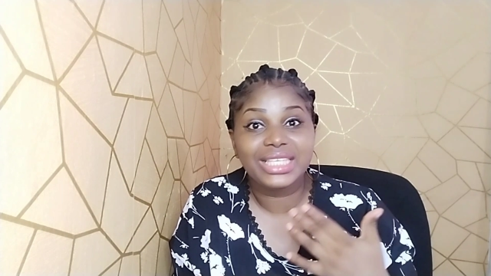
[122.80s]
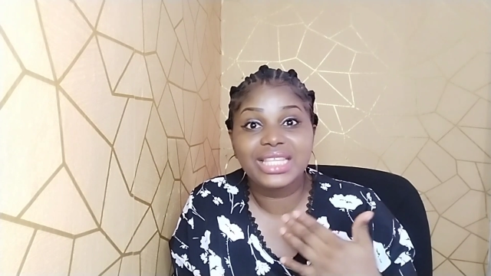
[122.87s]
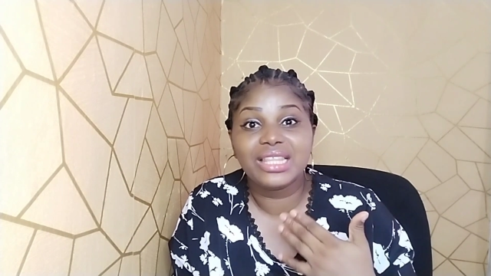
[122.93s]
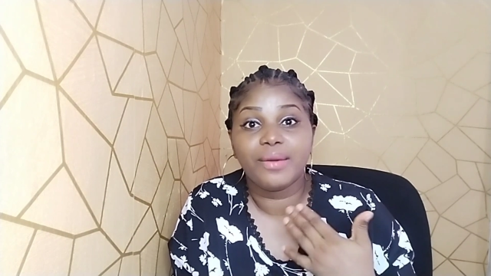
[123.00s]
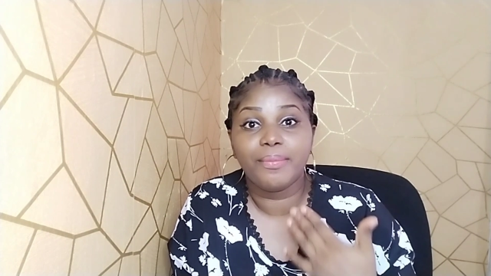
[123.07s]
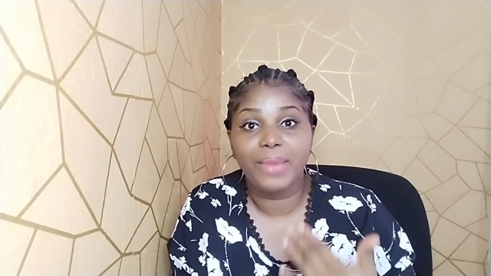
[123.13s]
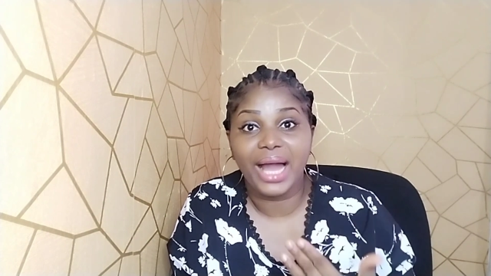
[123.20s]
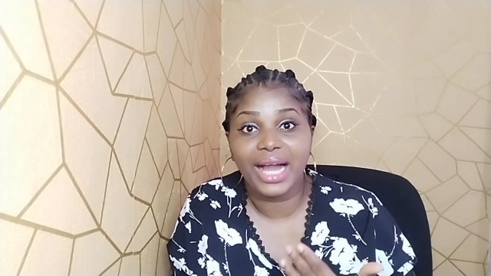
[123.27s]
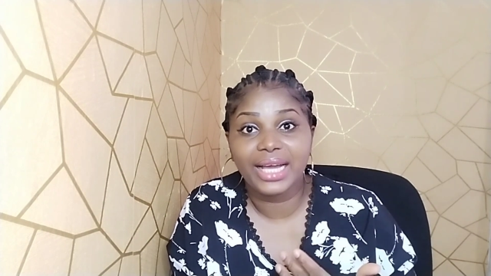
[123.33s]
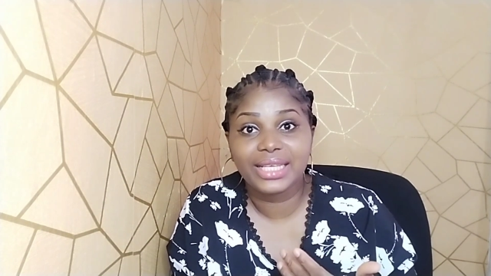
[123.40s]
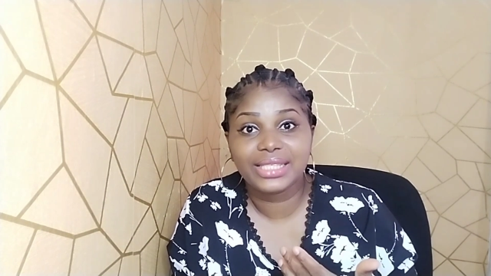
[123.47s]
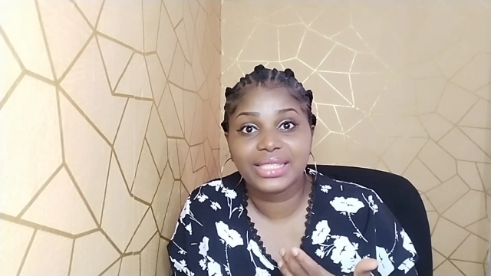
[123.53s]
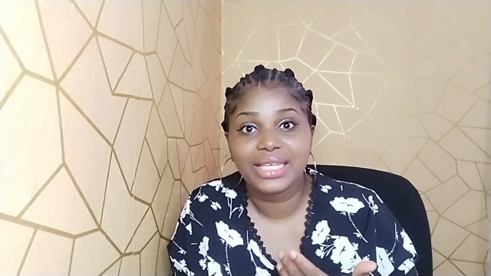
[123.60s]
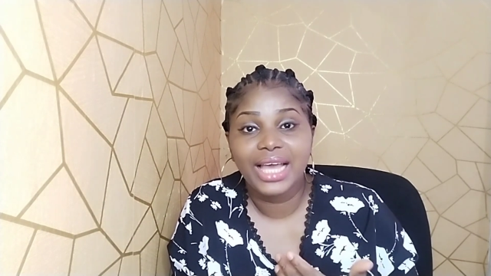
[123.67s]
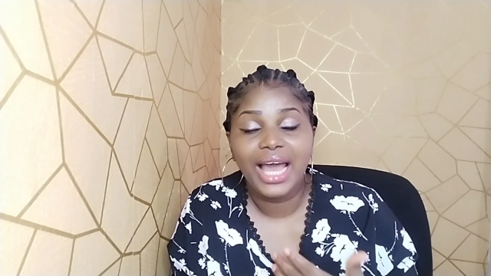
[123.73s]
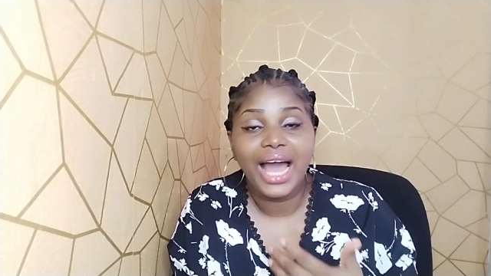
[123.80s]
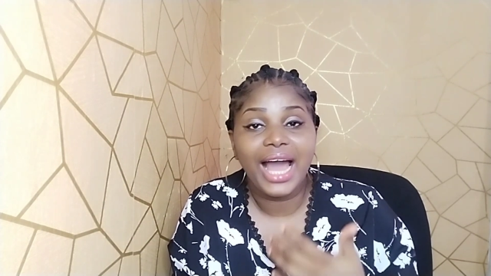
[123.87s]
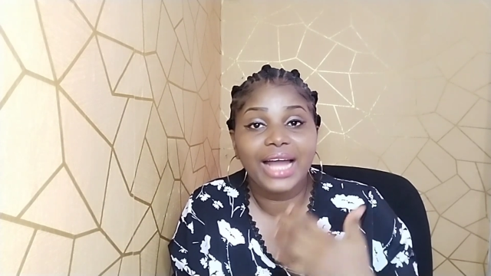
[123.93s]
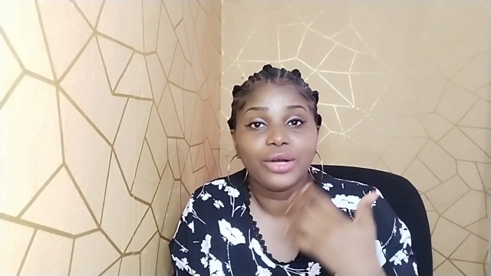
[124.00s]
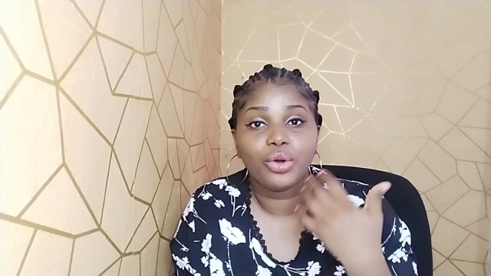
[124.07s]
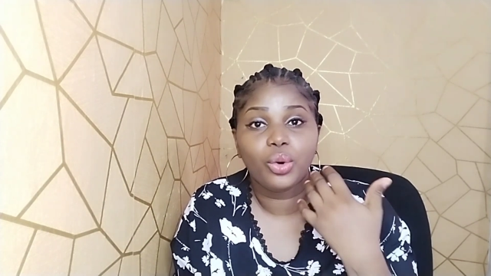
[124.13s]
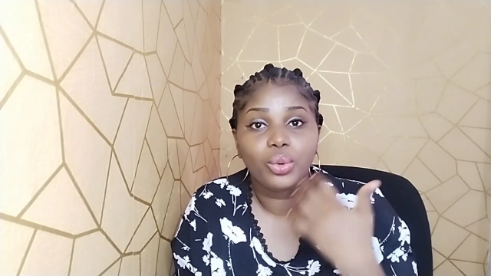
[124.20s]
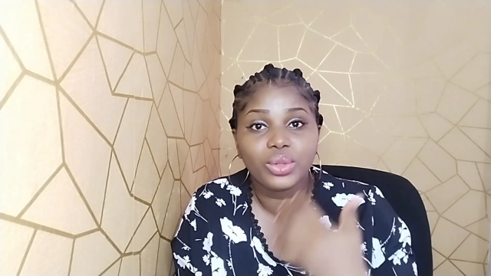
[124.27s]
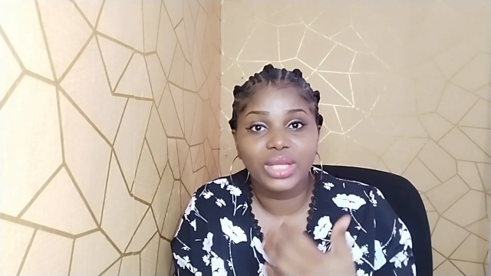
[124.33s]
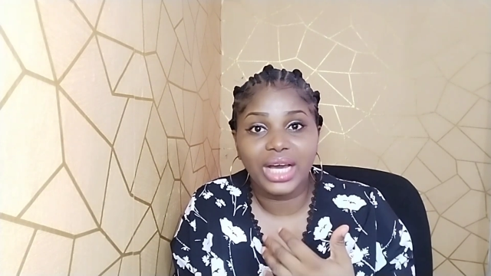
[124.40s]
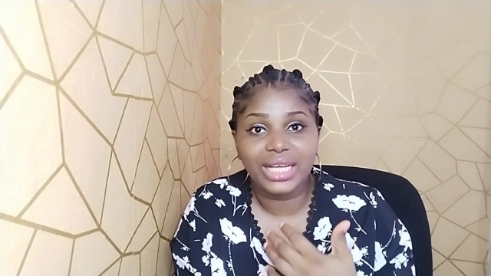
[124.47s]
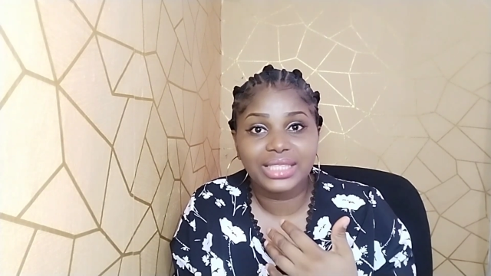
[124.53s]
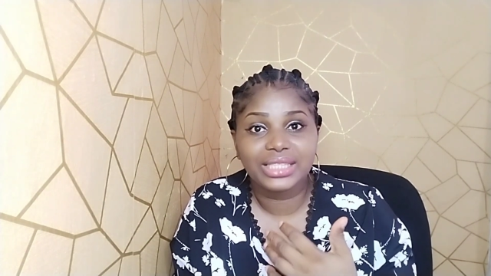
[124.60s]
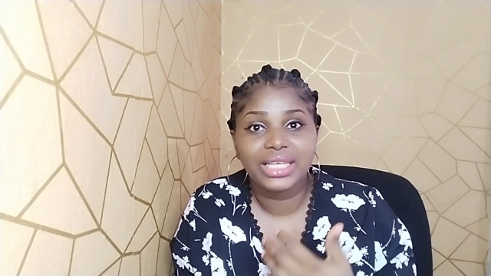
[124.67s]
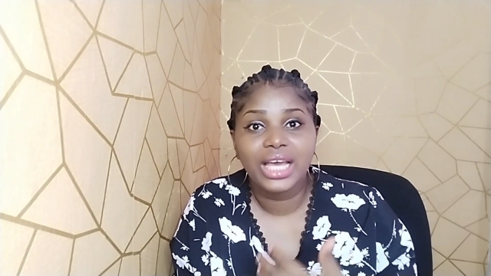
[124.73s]
the marks and all
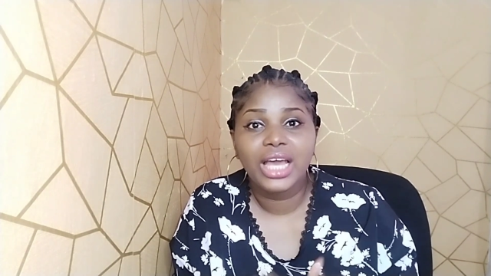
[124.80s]
that.